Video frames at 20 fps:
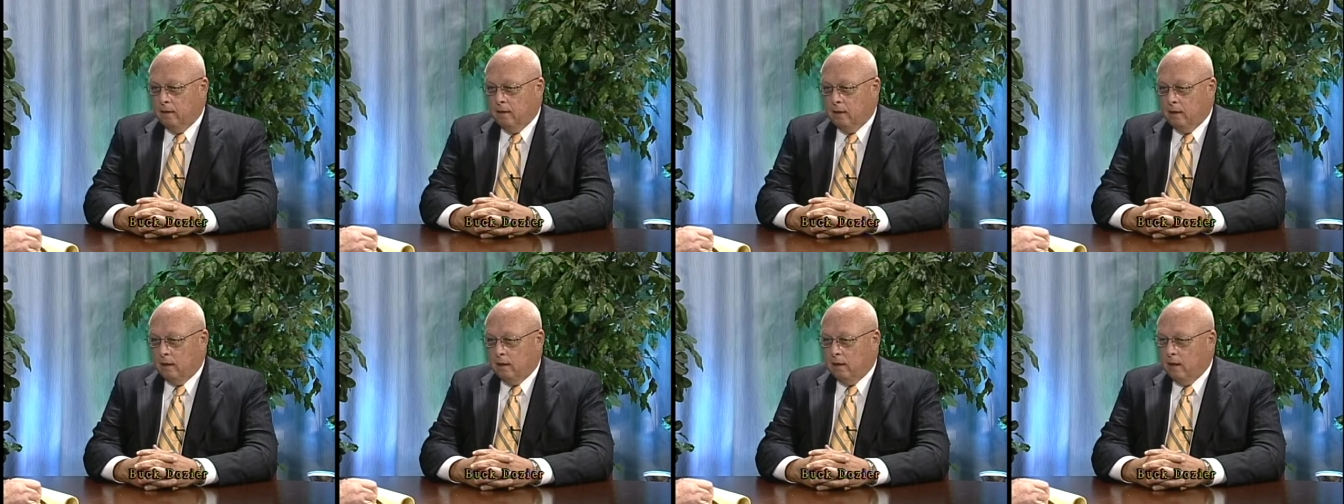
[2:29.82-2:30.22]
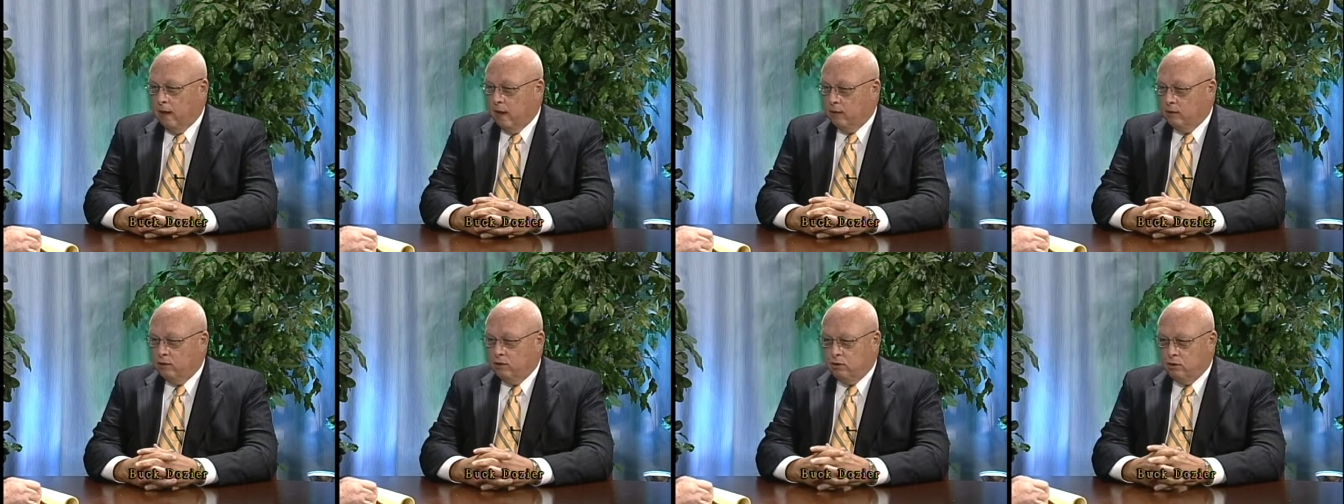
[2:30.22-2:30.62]
a
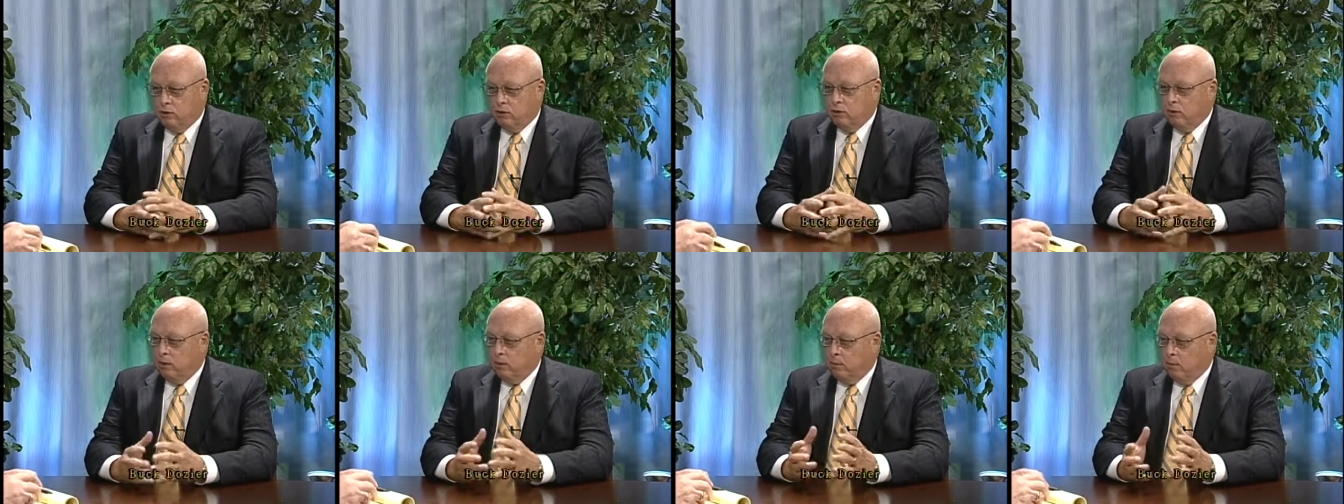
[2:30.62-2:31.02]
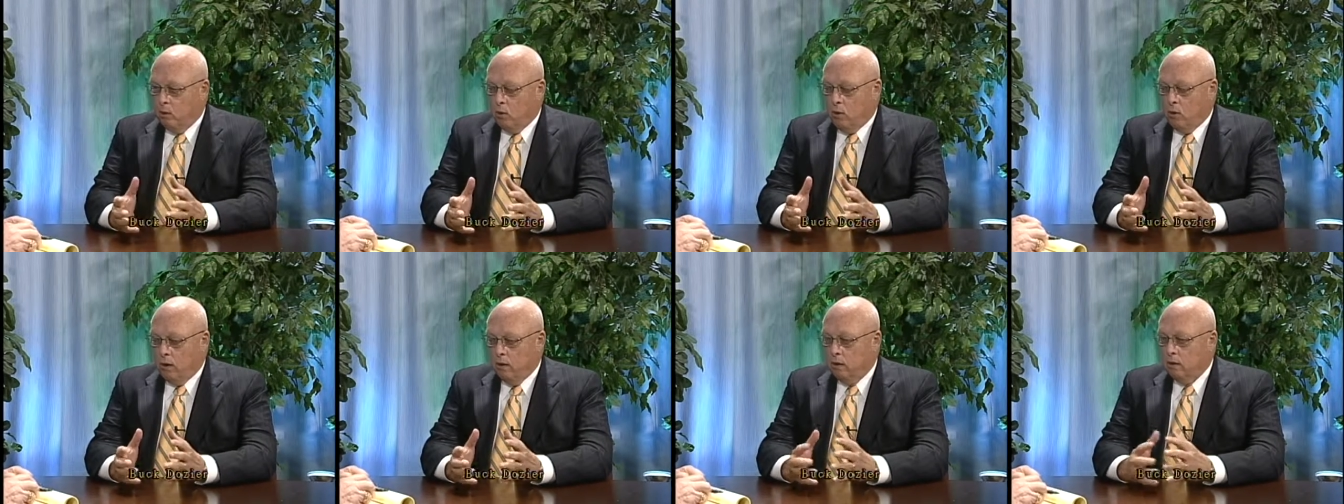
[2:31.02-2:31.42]
lot of children are
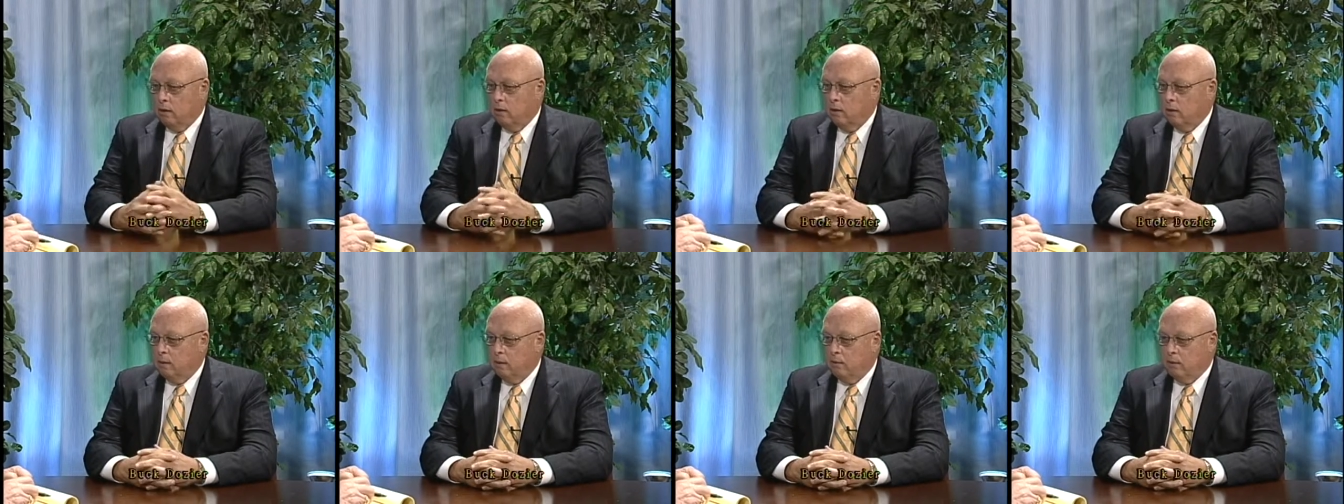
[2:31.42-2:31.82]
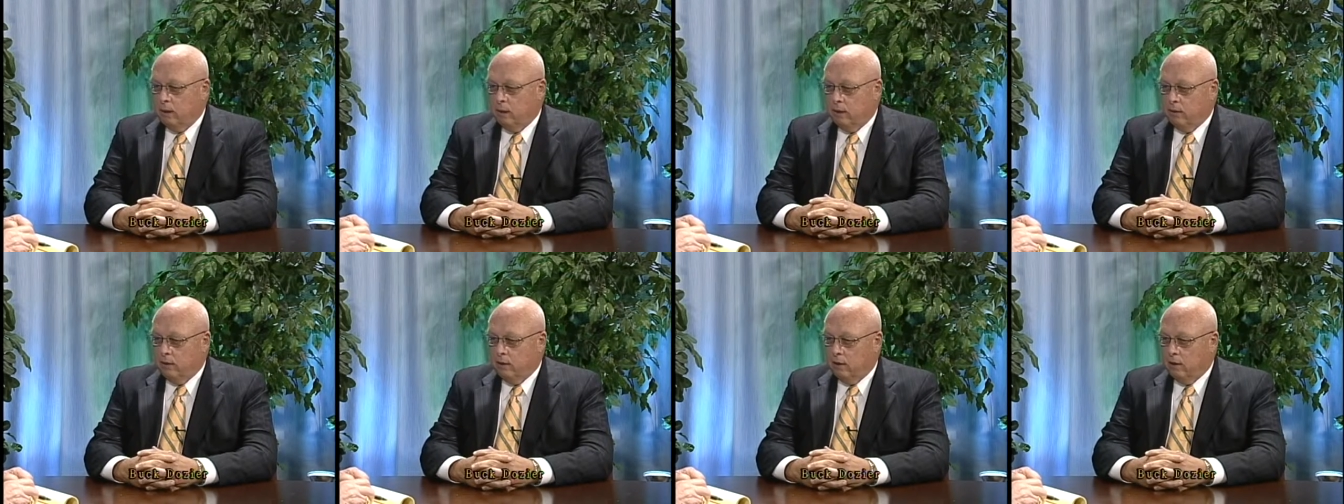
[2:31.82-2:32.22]
born,
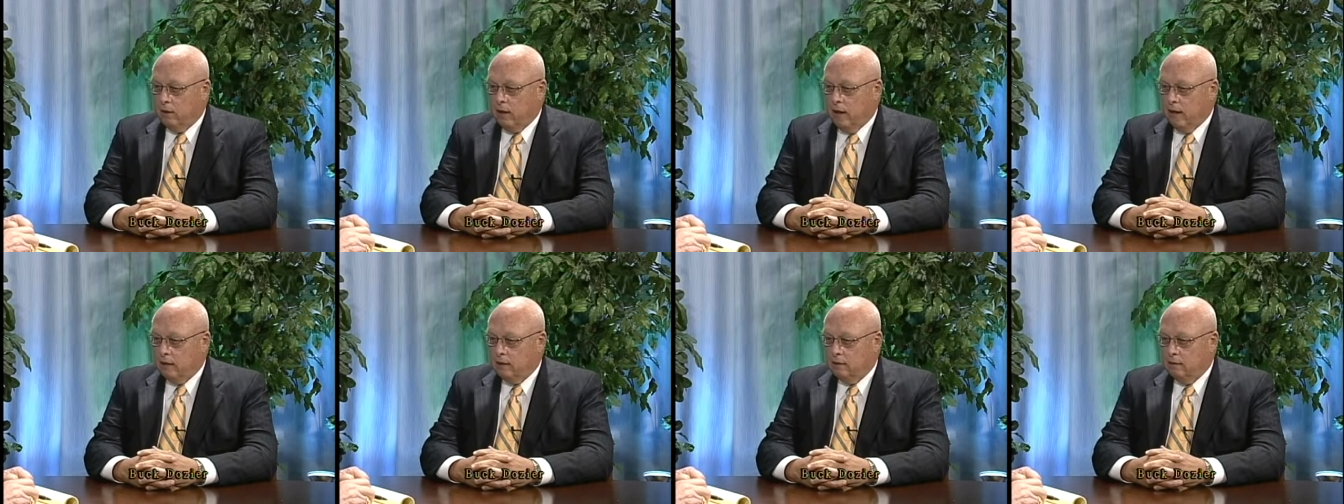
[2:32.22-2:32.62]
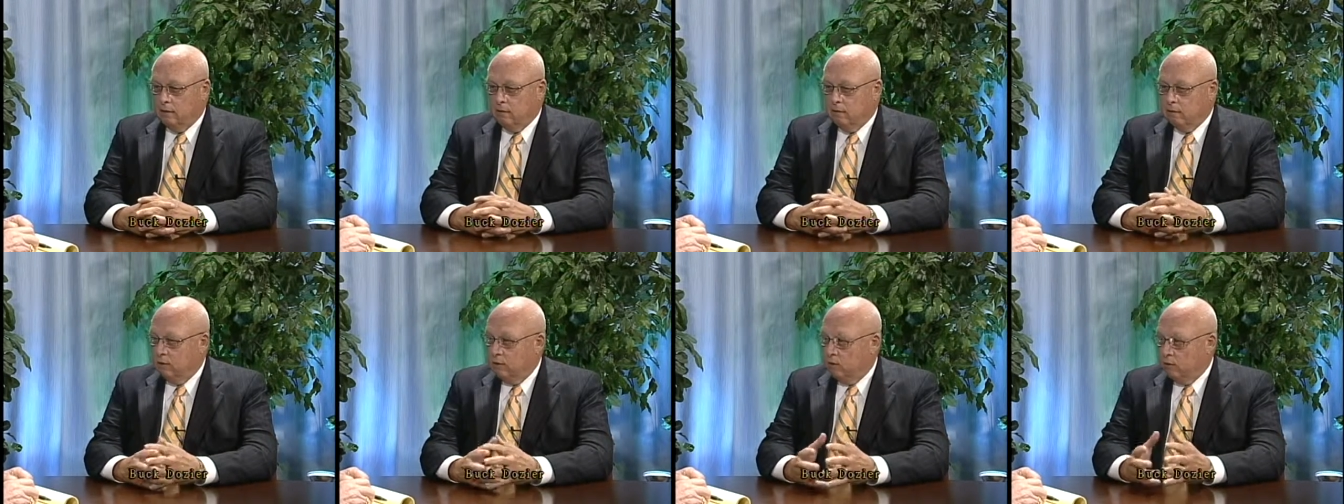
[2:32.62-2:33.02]
but they're not.
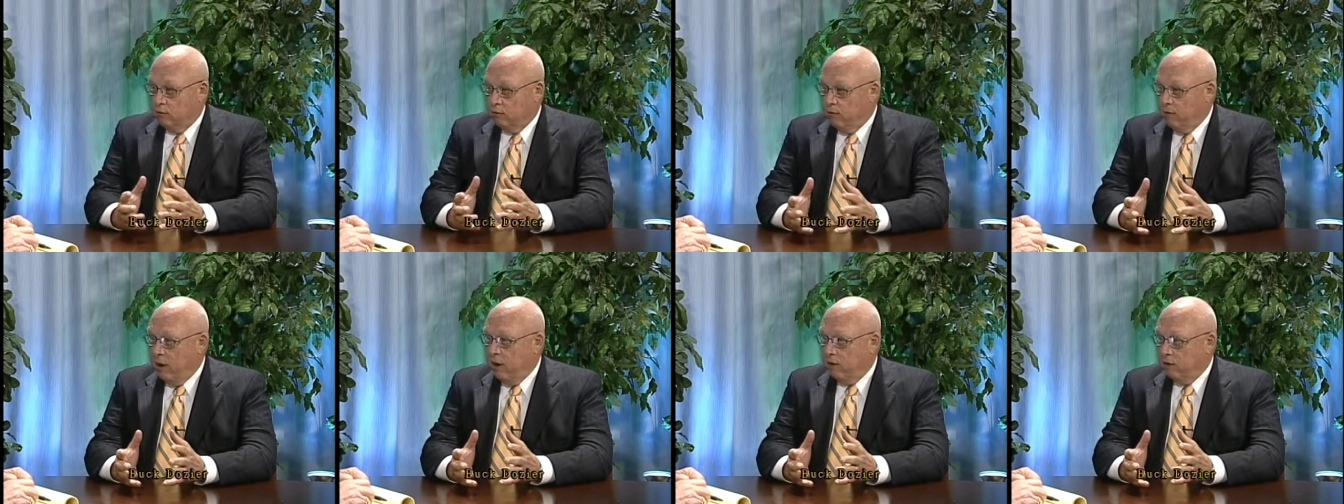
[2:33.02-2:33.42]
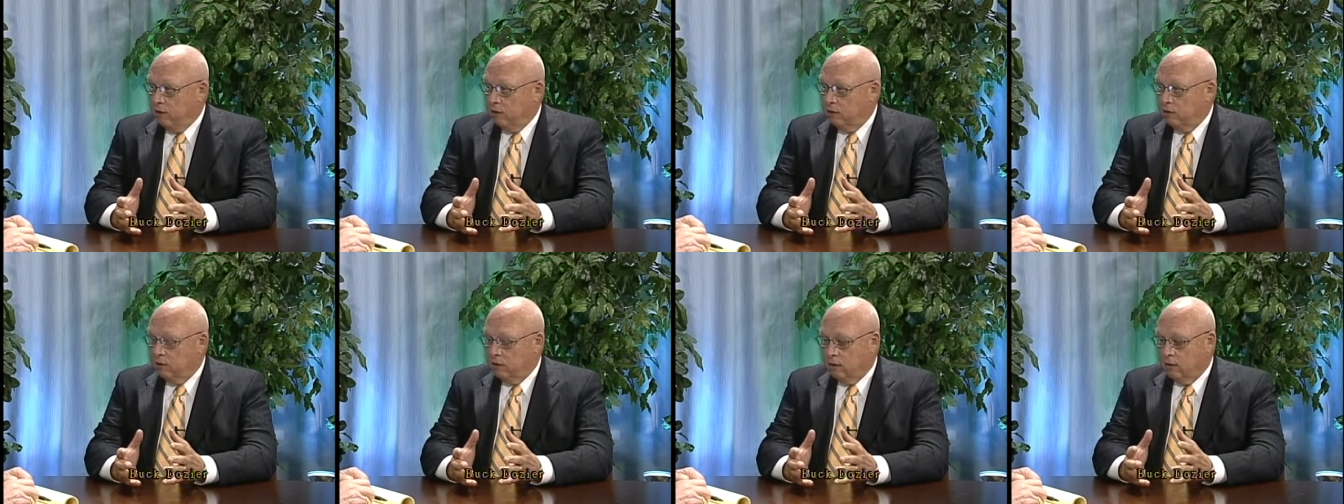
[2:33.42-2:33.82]
There's no
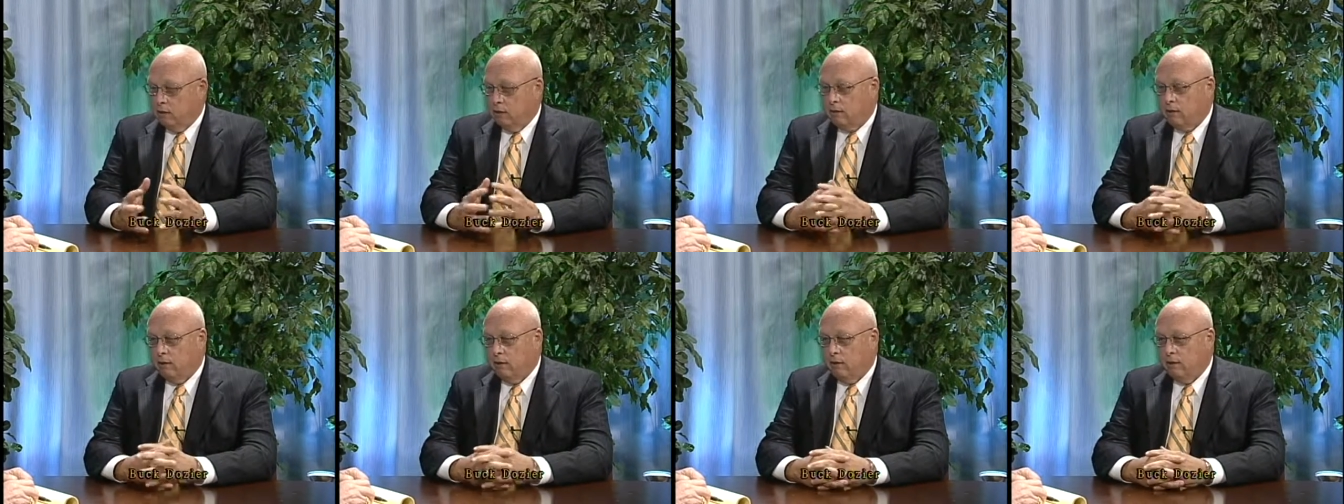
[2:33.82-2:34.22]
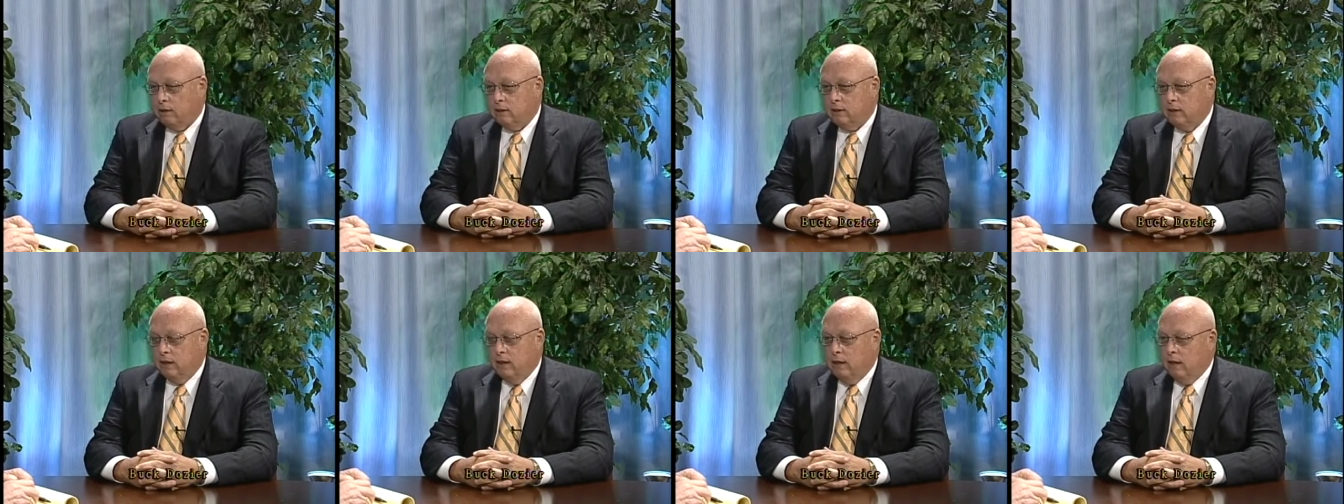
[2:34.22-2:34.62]
fathers in those areas.